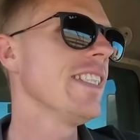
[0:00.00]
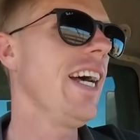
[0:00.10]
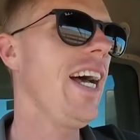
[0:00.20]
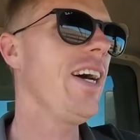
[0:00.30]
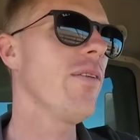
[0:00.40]

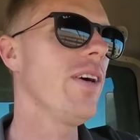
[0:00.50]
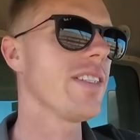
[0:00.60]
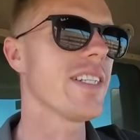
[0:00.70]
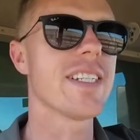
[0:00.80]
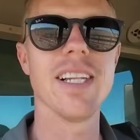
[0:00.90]
That
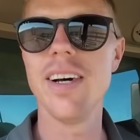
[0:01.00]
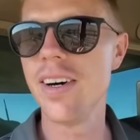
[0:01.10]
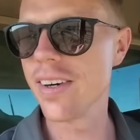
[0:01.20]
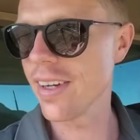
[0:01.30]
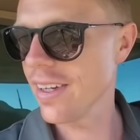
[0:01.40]
was a
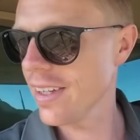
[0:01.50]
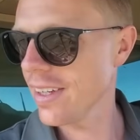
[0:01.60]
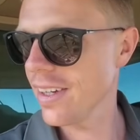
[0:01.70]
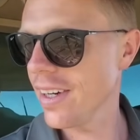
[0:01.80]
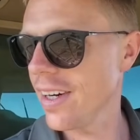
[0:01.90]
slog.
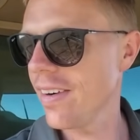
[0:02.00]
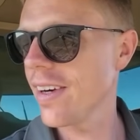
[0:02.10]
I